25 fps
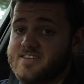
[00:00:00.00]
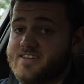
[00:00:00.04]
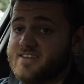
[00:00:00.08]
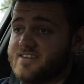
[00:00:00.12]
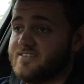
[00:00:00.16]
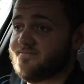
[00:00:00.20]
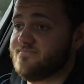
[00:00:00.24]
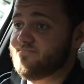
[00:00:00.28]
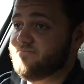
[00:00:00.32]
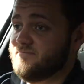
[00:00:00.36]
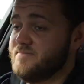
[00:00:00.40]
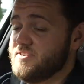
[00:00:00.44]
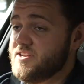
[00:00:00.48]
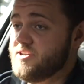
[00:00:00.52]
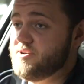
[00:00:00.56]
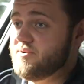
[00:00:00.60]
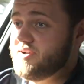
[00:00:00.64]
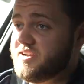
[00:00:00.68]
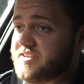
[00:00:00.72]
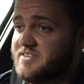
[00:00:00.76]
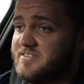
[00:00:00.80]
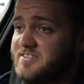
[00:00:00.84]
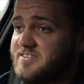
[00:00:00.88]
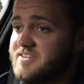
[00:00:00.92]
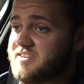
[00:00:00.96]
it, new
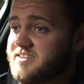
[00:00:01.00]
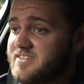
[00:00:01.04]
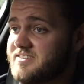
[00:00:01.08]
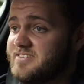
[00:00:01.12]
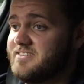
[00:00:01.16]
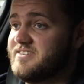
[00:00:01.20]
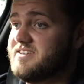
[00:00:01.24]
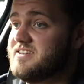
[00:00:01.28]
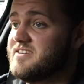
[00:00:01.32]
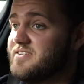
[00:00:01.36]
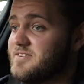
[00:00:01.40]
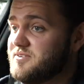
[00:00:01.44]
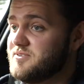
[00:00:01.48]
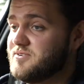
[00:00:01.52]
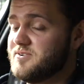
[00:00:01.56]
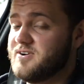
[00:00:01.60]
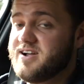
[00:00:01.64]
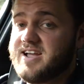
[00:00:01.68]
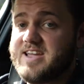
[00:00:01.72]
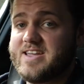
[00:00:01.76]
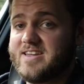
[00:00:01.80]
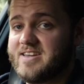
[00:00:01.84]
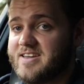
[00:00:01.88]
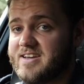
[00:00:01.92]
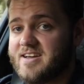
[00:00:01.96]
S60,
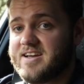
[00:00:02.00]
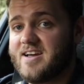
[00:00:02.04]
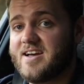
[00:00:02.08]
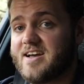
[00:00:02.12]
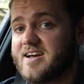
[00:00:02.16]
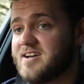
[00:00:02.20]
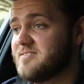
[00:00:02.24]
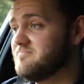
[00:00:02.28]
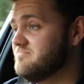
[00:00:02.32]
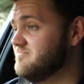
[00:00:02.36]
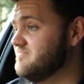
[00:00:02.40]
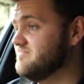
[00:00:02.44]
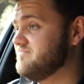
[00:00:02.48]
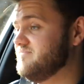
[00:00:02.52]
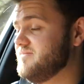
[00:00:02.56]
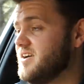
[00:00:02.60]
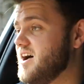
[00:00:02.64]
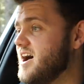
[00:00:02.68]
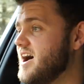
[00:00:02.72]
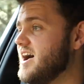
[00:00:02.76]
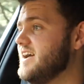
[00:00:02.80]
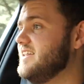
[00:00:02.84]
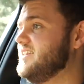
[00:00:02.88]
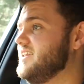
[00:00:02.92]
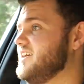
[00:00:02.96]
great car.
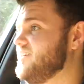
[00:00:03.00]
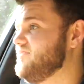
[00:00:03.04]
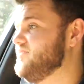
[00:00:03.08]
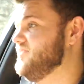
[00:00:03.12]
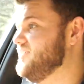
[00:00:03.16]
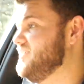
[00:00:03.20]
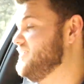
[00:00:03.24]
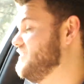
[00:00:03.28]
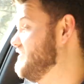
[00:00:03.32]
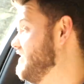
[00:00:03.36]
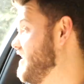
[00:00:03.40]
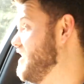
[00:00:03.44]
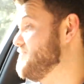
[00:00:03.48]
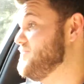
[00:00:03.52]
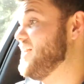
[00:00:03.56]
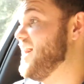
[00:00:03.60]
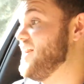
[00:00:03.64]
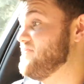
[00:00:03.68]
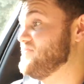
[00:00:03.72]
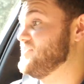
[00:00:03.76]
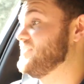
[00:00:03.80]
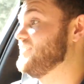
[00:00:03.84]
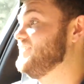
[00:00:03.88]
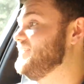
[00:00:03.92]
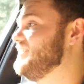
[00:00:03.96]
I love it. I'm
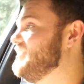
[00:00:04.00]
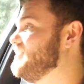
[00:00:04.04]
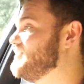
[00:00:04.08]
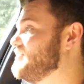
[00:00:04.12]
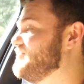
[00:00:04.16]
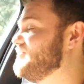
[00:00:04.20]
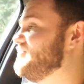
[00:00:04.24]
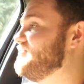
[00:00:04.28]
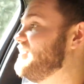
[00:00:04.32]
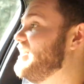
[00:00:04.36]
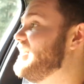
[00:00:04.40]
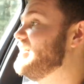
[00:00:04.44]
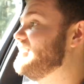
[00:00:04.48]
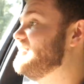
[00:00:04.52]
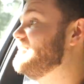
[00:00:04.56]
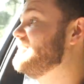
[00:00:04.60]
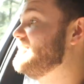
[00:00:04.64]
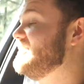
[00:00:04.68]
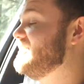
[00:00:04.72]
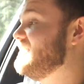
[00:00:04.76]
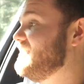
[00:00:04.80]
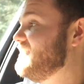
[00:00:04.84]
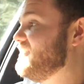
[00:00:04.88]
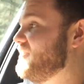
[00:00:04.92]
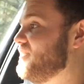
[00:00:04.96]
having a lot of fun
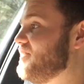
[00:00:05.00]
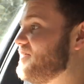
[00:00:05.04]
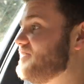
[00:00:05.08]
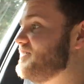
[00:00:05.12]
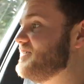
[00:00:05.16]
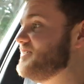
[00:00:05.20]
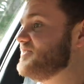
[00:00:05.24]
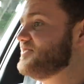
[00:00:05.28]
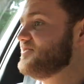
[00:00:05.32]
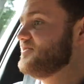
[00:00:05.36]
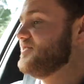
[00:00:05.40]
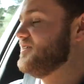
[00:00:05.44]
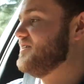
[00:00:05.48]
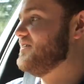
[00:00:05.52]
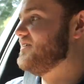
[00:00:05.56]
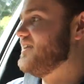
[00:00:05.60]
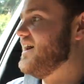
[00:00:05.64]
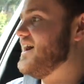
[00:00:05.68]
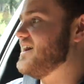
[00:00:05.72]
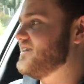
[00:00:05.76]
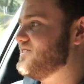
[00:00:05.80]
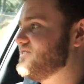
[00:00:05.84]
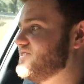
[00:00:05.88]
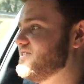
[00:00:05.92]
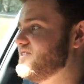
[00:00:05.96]
on this road
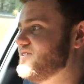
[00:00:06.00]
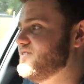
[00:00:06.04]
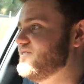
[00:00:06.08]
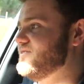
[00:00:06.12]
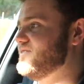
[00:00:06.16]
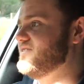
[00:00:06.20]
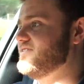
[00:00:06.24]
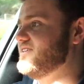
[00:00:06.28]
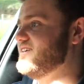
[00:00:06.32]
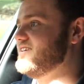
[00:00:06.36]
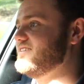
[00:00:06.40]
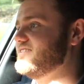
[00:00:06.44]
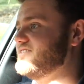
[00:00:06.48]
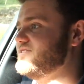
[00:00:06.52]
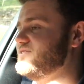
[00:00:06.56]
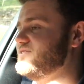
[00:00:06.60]
actually through these